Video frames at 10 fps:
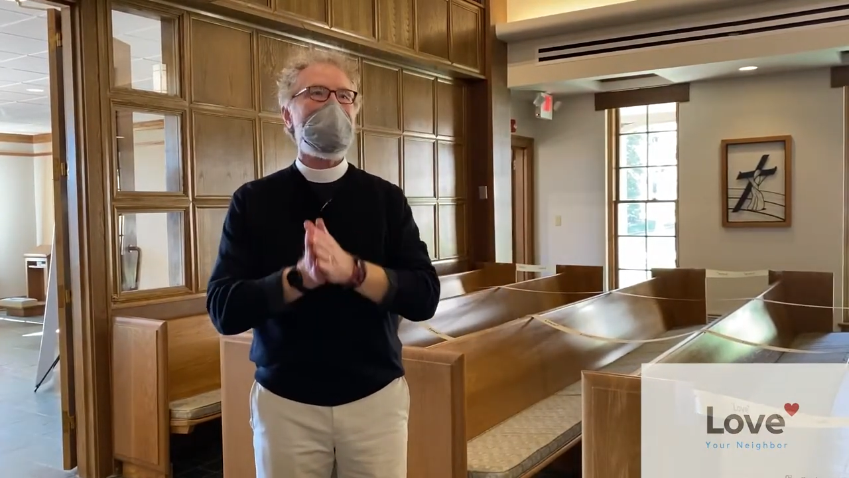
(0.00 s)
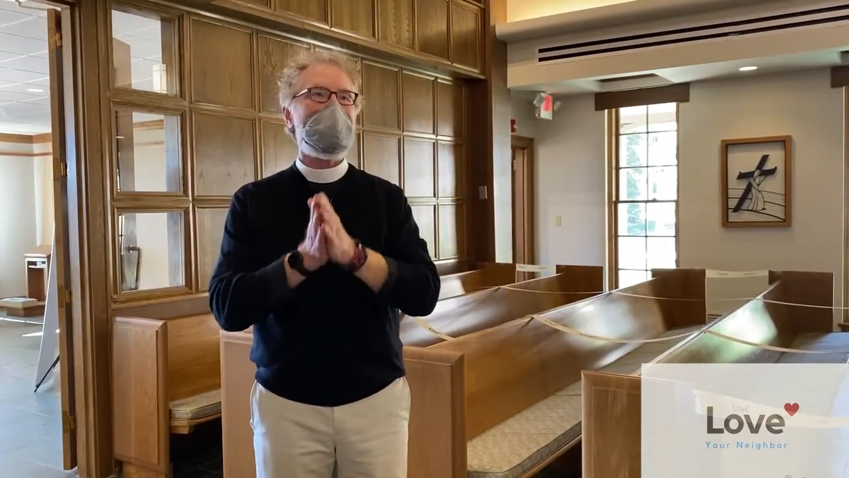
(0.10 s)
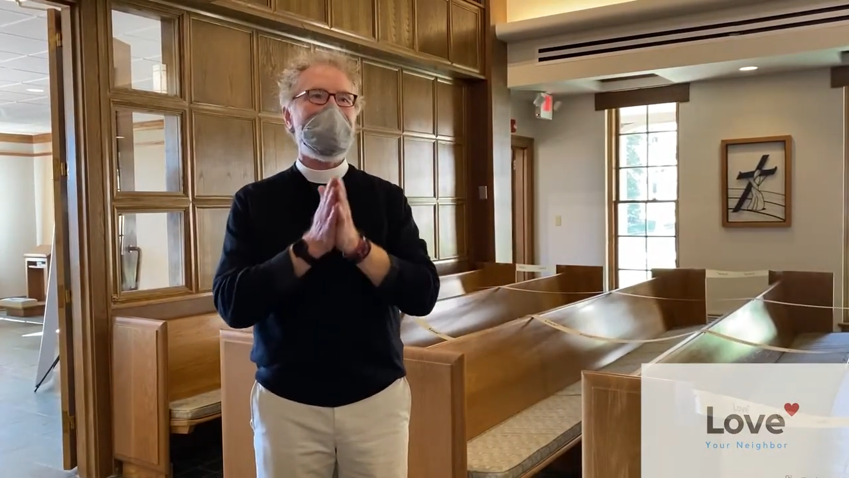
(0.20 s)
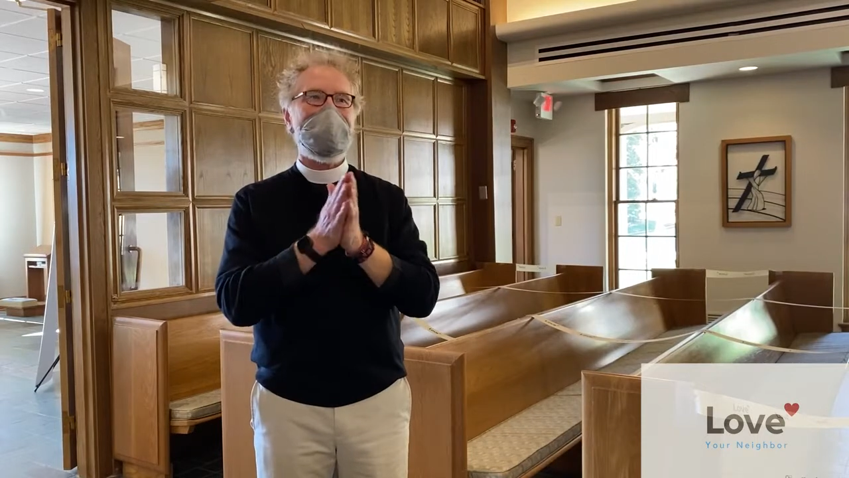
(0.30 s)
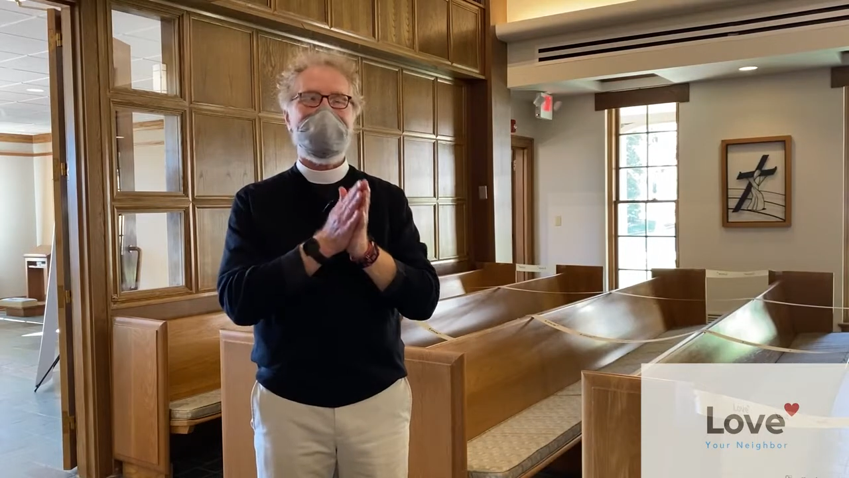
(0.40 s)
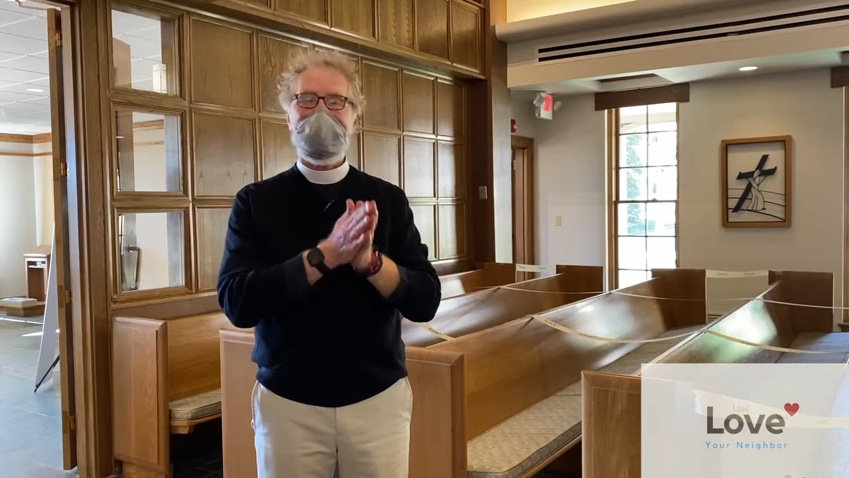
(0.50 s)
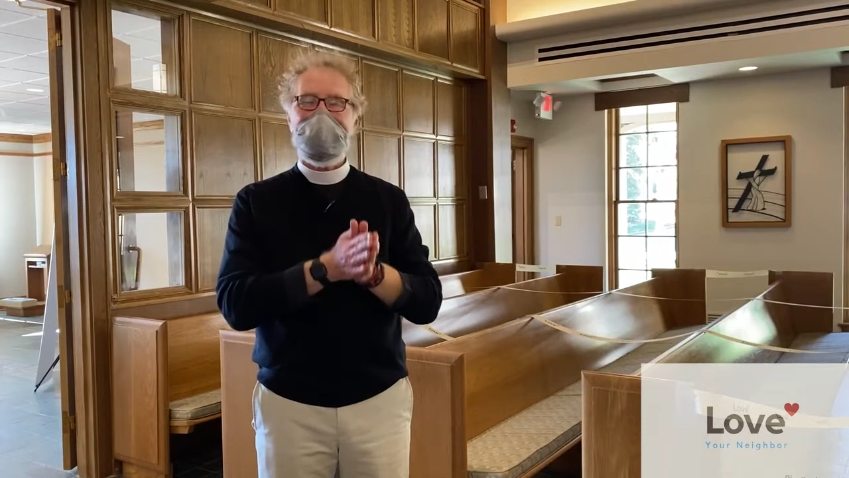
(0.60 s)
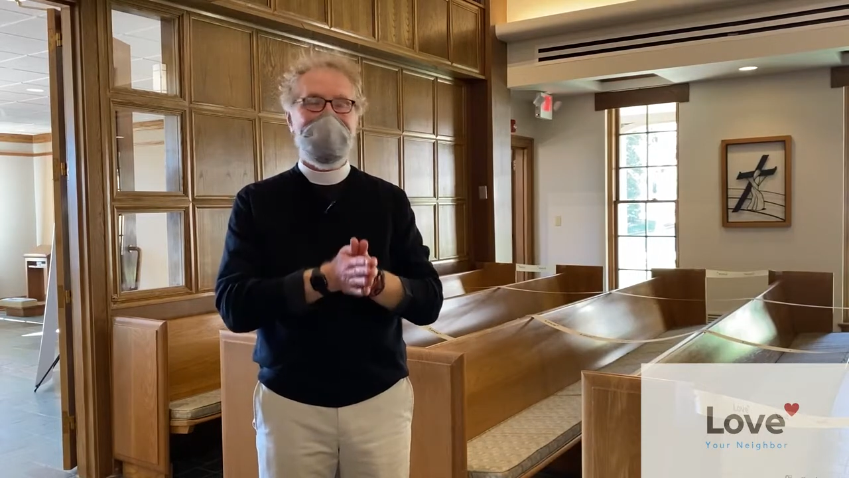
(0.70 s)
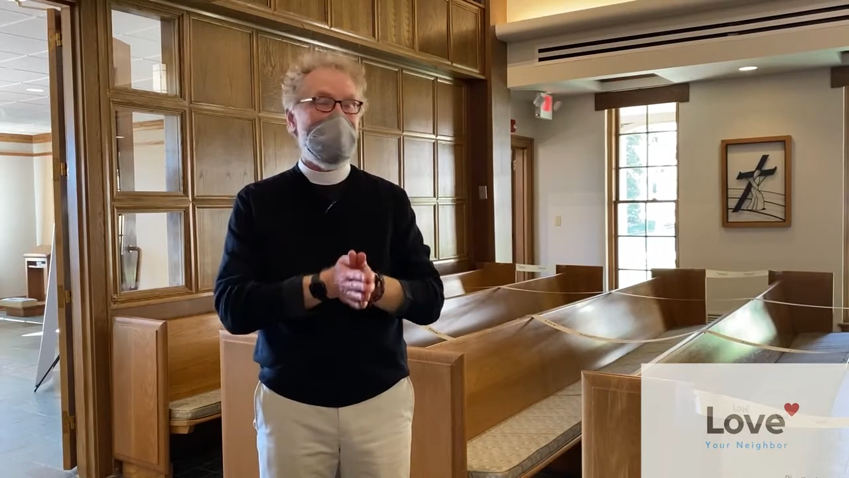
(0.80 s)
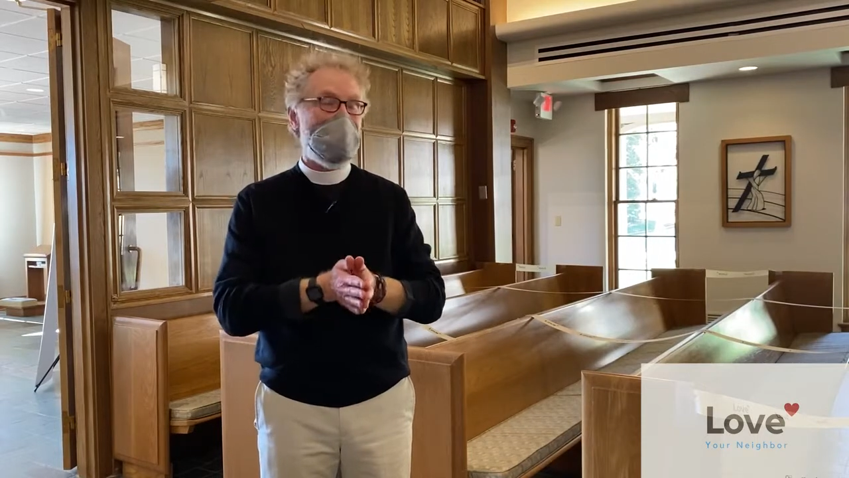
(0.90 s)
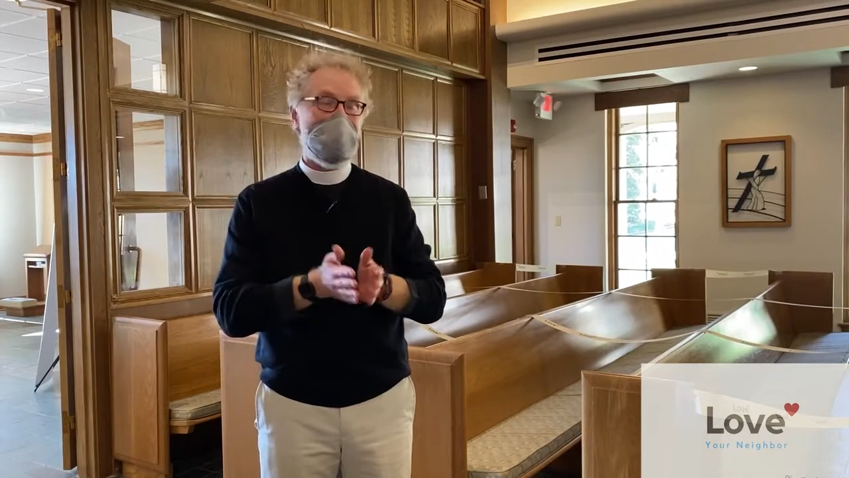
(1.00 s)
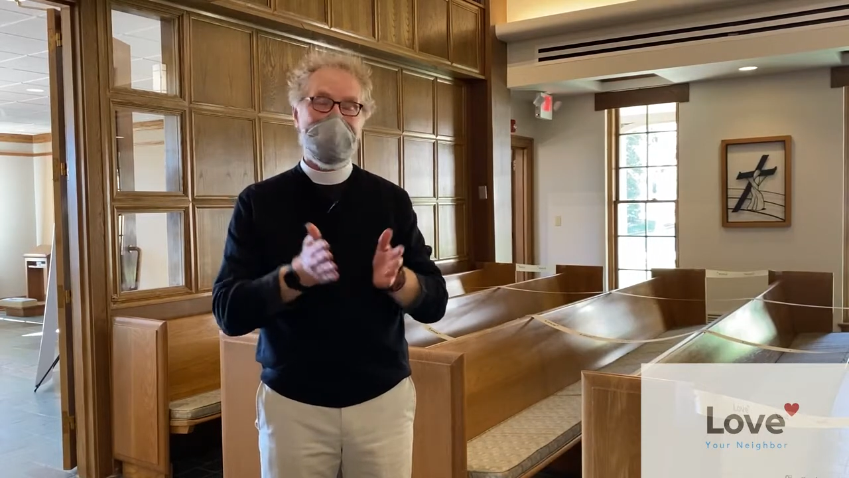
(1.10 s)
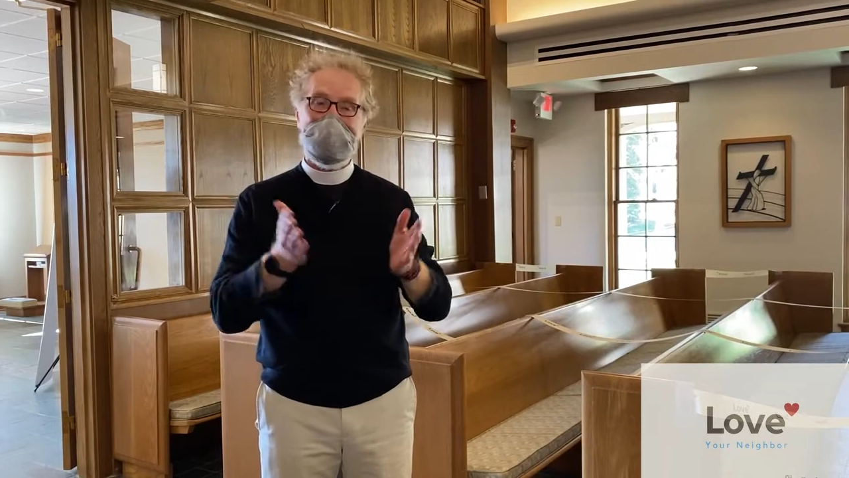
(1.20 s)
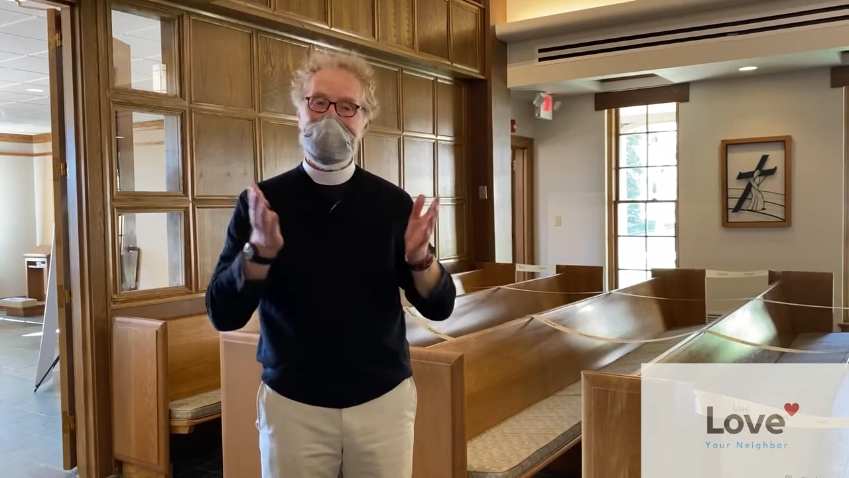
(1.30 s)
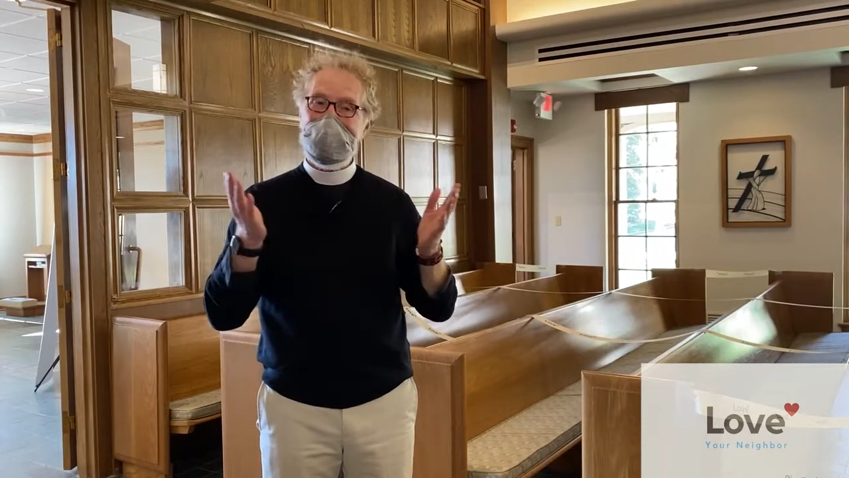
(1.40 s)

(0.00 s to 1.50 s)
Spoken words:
of how worship